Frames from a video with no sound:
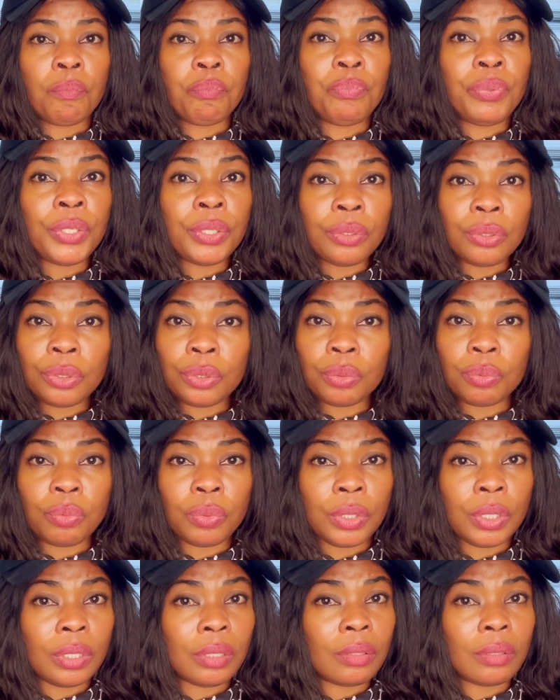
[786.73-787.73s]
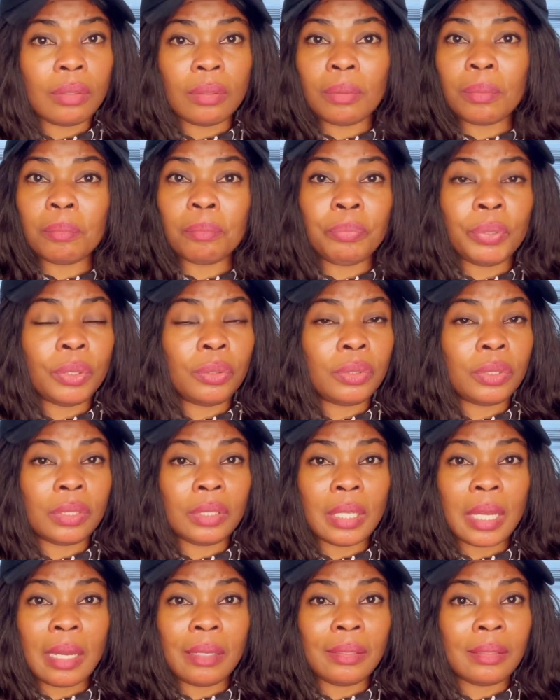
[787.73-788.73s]
Bills we bills
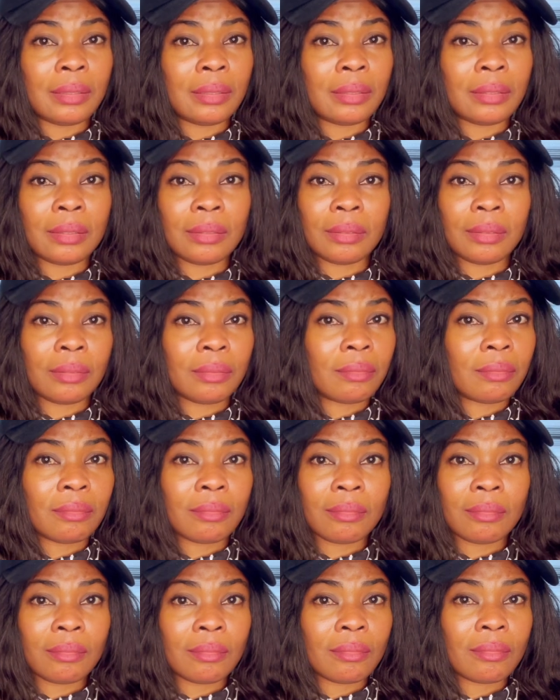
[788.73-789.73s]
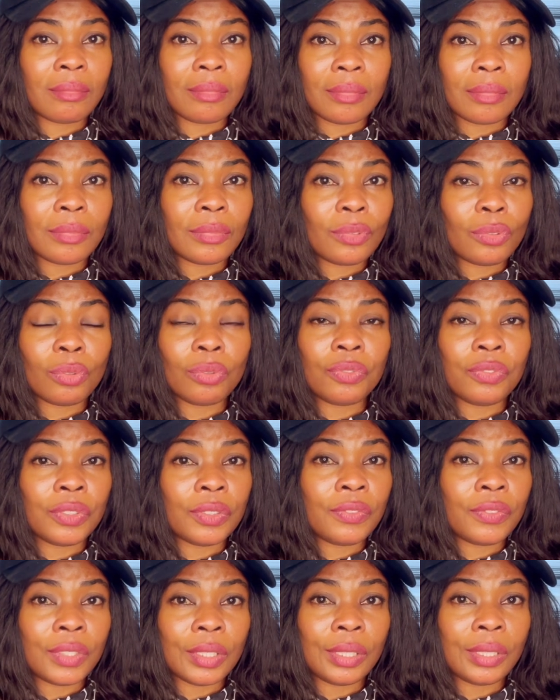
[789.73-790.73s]
now is two
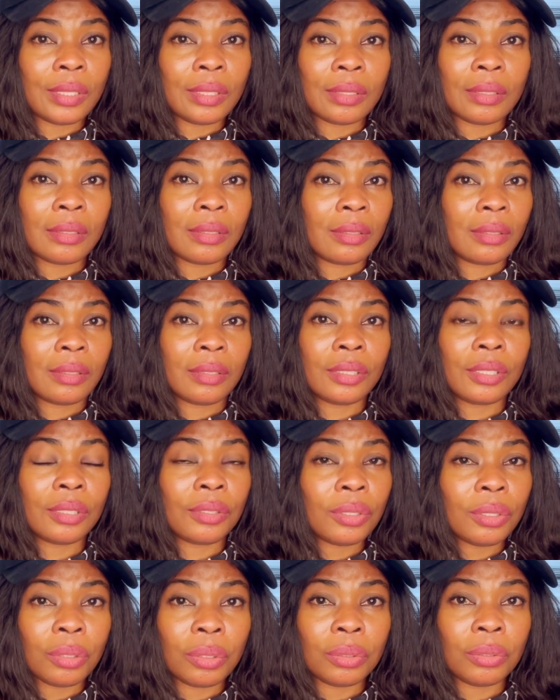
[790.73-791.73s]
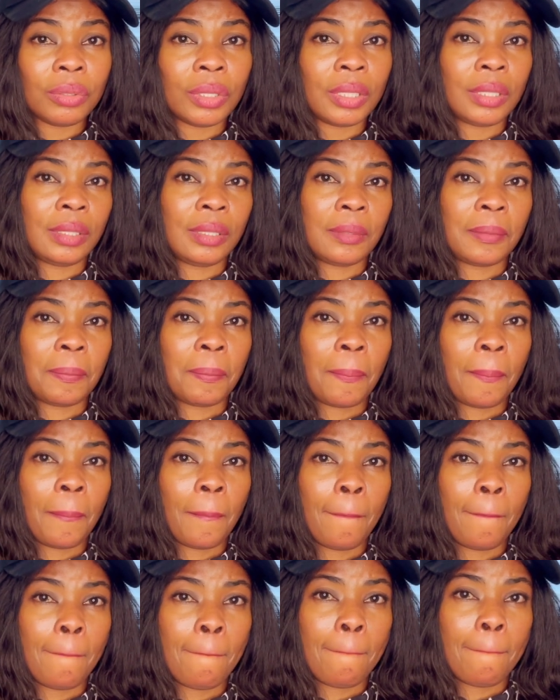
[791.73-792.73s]
fifty, three hundred.
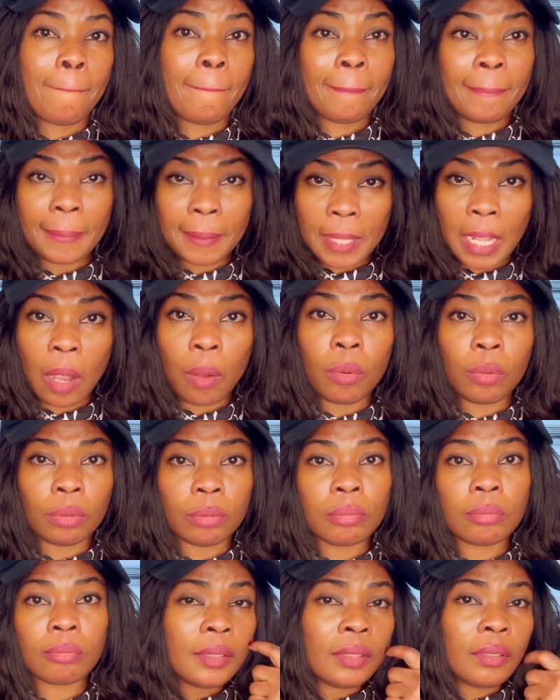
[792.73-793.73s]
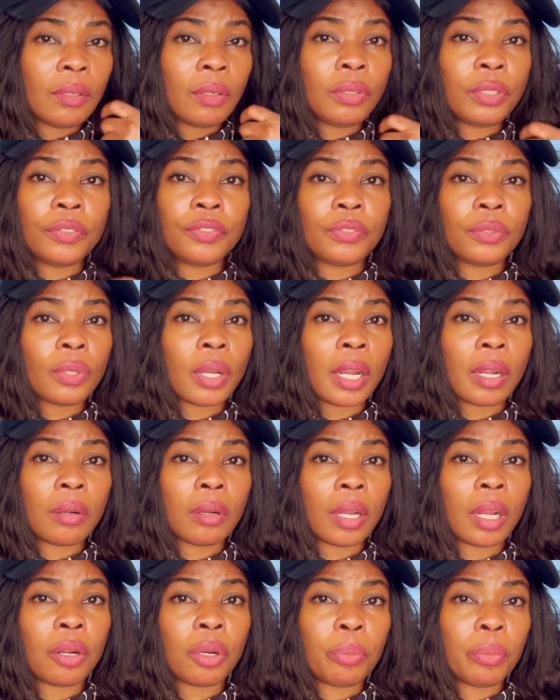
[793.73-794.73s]
Now only few ac
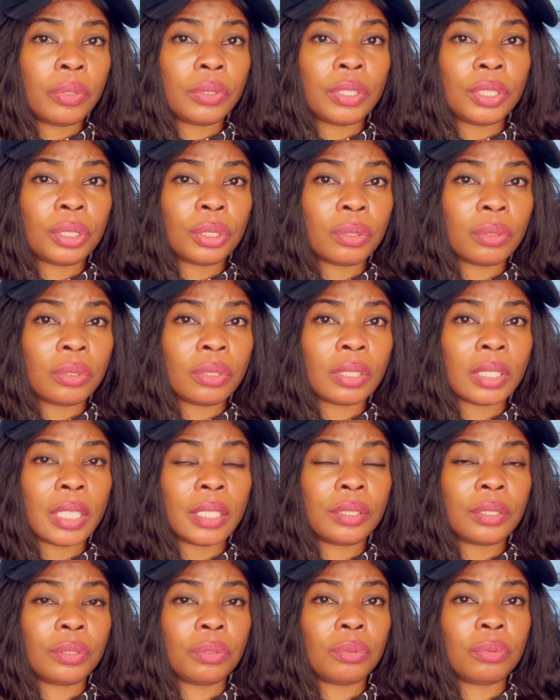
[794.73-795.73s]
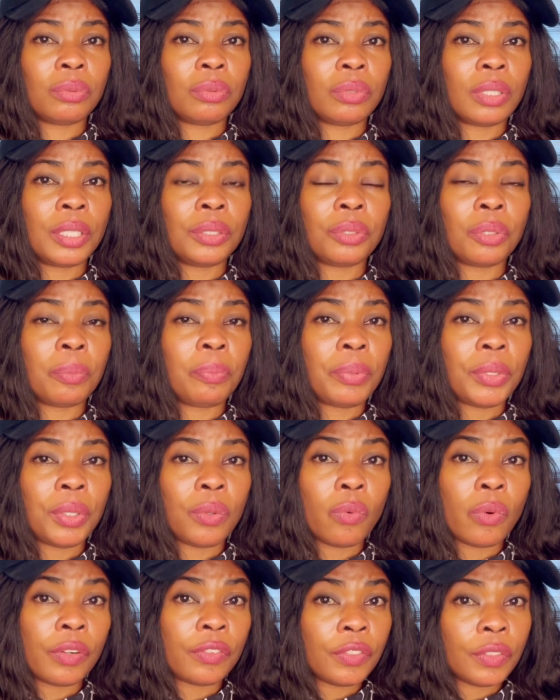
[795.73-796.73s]
accommodations that you end up
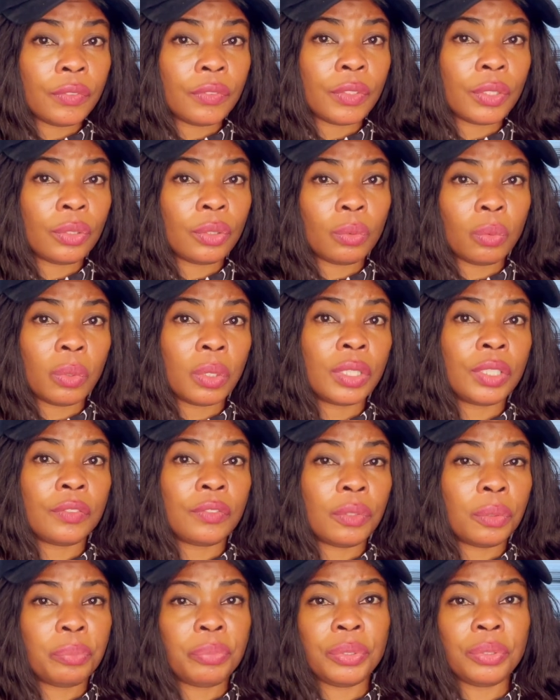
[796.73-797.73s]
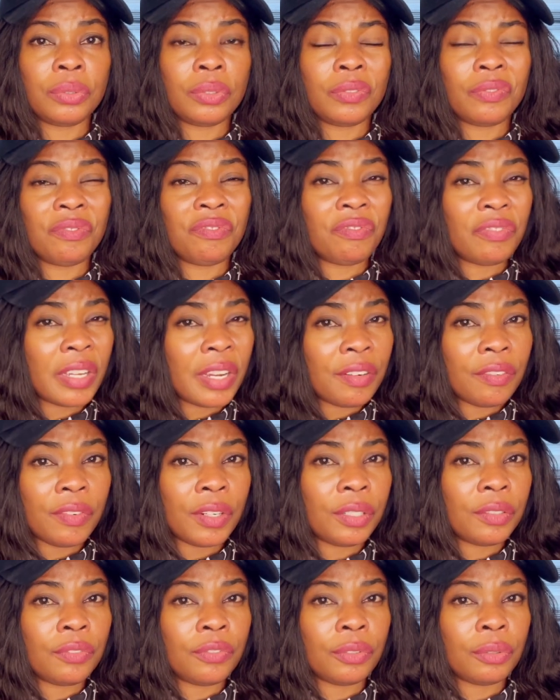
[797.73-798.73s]
paying one fifty zloty for bills. Very
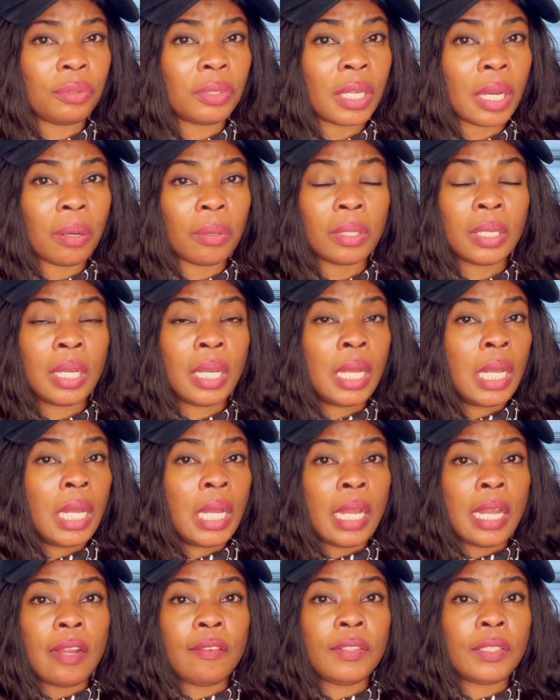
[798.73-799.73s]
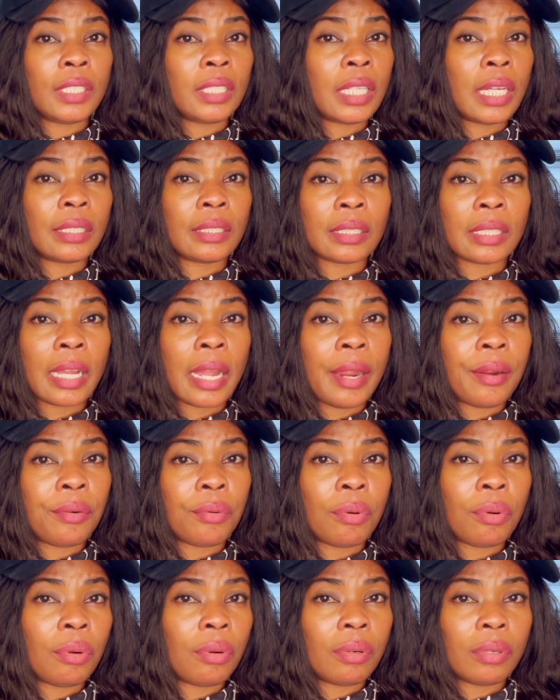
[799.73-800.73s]
very few. Now everything has
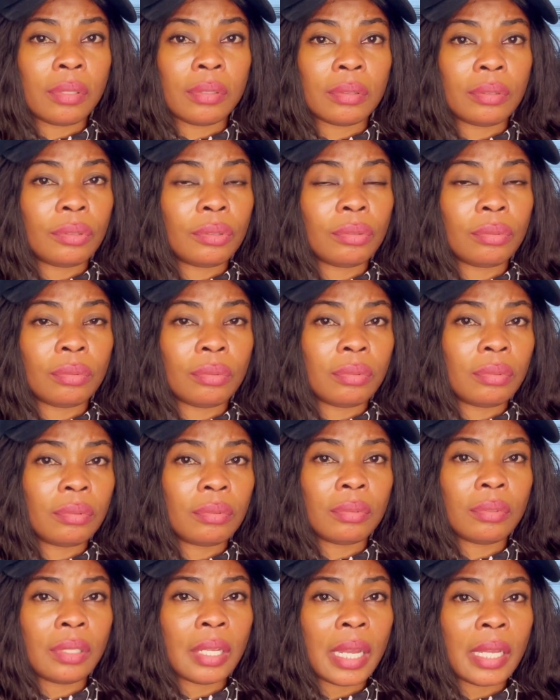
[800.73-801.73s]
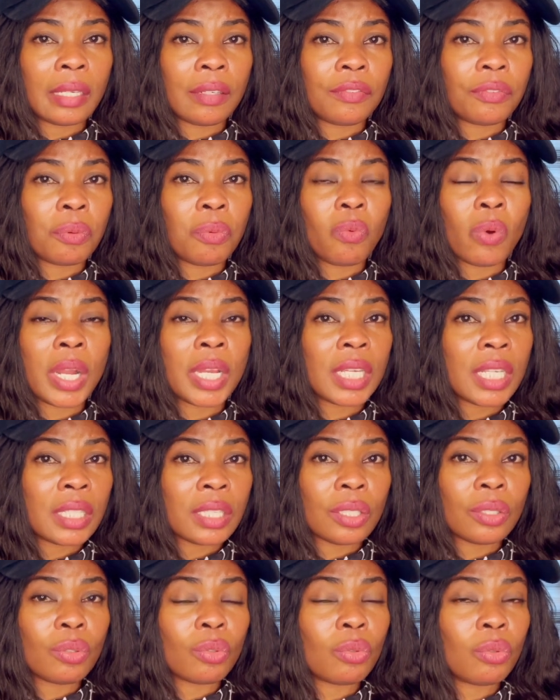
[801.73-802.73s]
skyrocketed to like from one
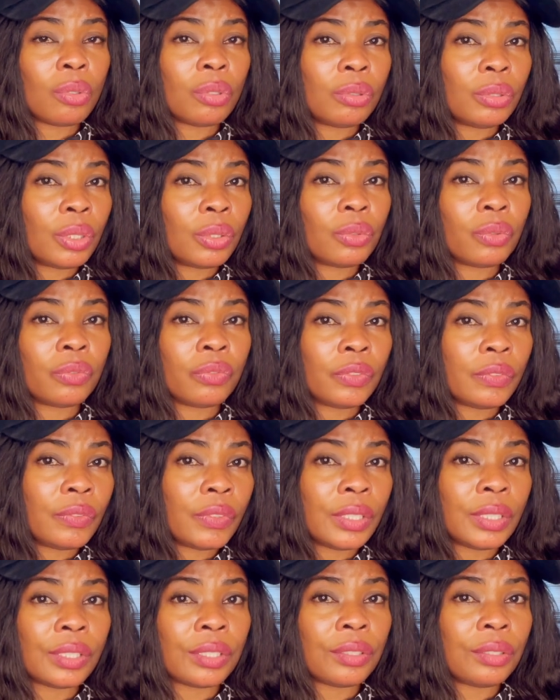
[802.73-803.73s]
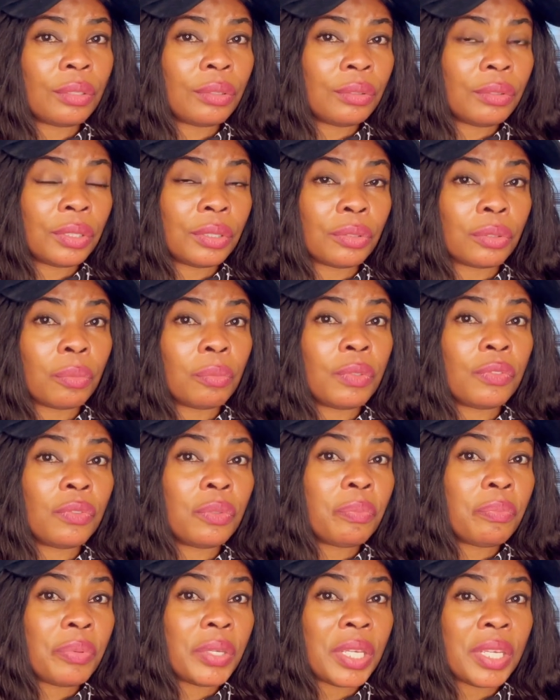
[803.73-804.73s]
eighty, two hundred, two fifty, three hundred. Some
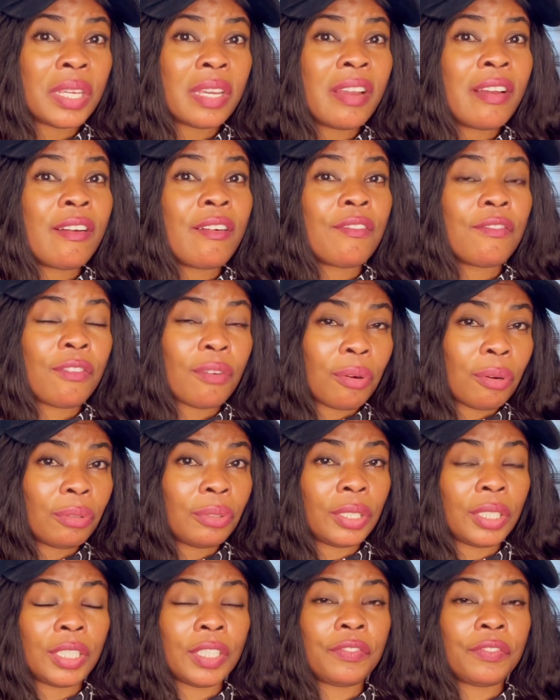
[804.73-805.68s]
even pay four hundred.